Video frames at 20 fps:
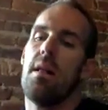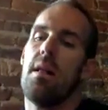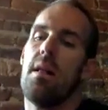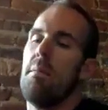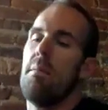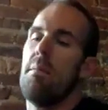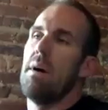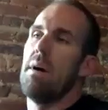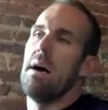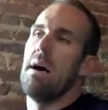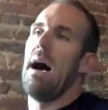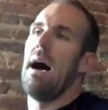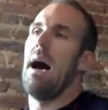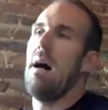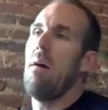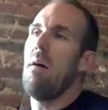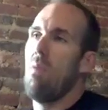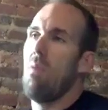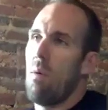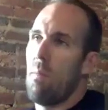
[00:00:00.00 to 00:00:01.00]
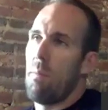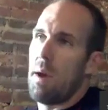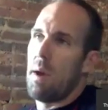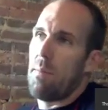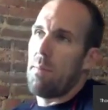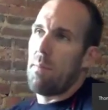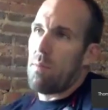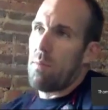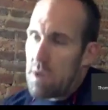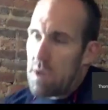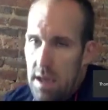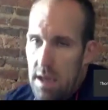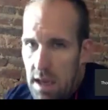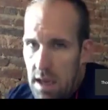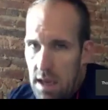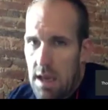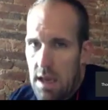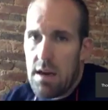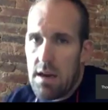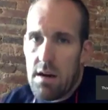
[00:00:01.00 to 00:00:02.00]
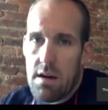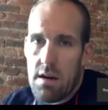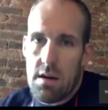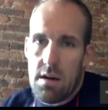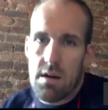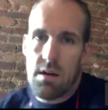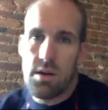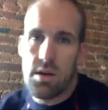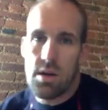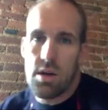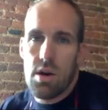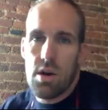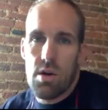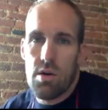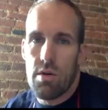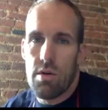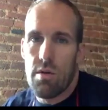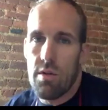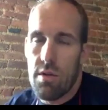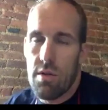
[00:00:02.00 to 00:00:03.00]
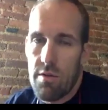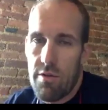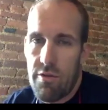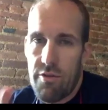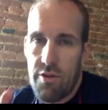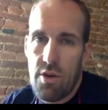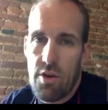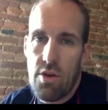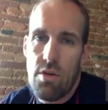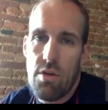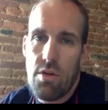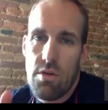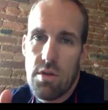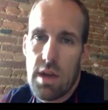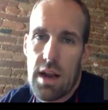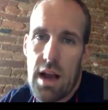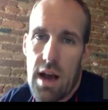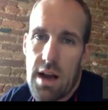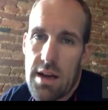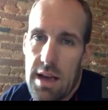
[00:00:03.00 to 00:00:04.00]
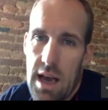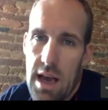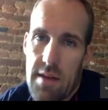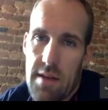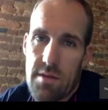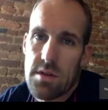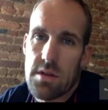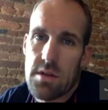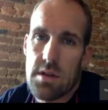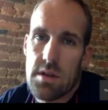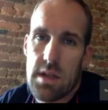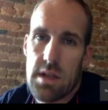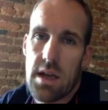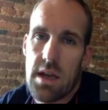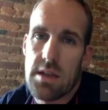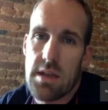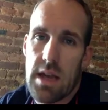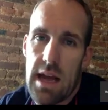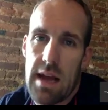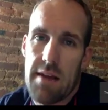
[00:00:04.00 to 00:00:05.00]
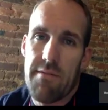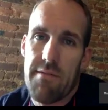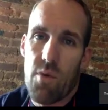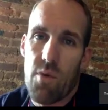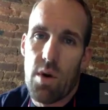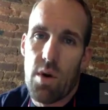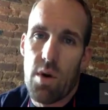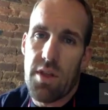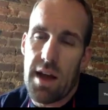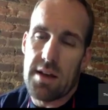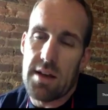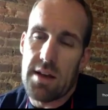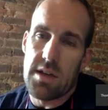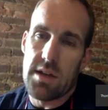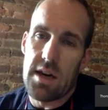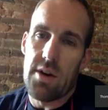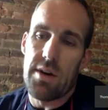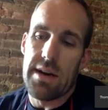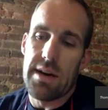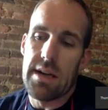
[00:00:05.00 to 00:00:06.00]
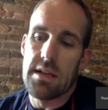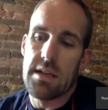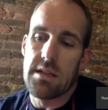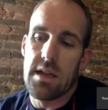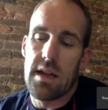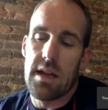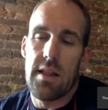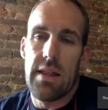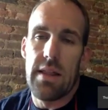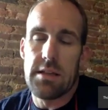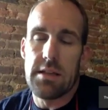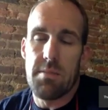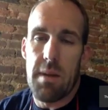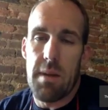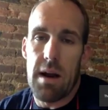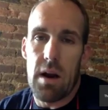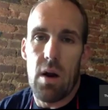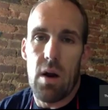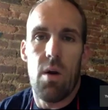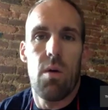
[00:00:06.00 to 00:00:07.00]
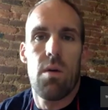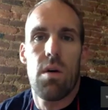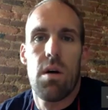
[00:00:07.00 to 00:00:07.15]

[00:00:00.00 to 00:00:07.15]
But I want people to eat food that God gave us that doesn't have 40,000 ingredients in it. That's my goal.